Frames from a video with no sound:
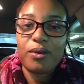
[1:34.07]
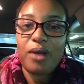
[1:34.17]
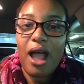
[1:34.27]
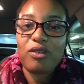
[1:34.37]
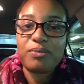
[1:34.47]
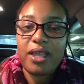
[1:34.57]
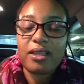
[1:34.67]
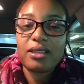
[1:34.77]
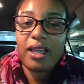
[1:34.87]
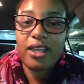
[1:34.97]
I would make
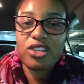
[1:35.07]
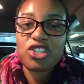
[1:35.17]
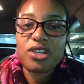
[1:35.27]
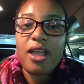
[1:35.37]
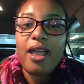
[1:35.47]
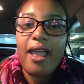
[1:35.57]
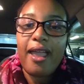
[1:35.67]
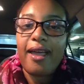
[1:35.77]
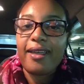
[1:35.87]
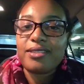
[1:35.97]
a lunch,
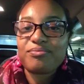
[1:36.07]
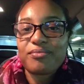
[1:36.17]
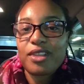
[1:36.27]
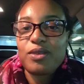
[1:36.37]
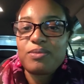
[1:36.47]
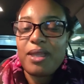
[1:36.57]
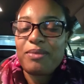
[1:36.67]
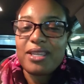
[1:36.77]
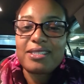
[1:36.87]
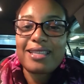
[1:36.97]
and it was
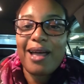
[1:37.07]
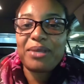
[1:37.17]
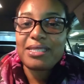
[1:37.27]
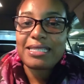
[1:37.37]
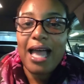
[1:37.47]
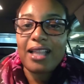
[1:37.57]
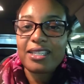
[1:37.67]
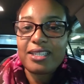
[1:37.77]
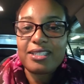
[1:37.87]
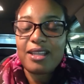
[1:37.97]
maybe a salmon
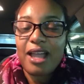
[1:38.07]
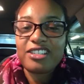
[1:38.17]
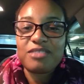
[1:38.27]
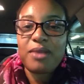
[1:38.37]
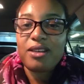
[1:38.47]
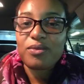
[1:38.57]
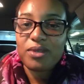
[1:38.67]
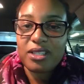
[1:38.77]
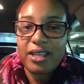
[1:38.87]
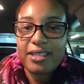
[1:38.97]
salad. I just made it
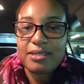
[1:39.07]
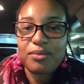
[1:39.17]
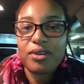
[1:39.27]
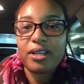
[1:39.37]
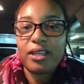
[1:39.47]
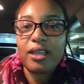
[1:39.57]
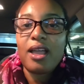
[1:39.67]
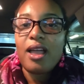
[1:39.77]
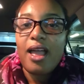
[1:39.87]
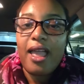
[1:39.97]
really nice and pretty,
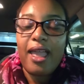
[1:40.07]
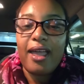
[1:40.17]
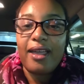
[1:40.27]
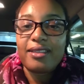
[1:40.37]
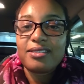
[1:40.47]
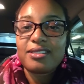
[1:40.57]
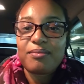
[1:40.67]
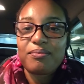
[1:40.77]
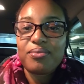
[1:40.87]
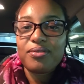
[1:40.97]
and
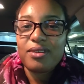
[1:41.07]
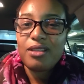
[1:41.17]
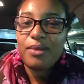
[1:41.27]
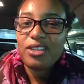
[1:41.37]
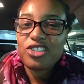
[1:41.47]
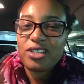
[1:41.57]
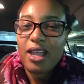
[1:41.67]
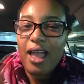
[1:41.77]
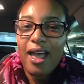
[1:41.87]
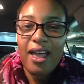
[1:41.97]
pretty much
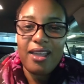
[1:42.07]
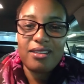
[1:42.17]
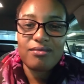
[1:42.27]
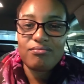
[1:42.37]
had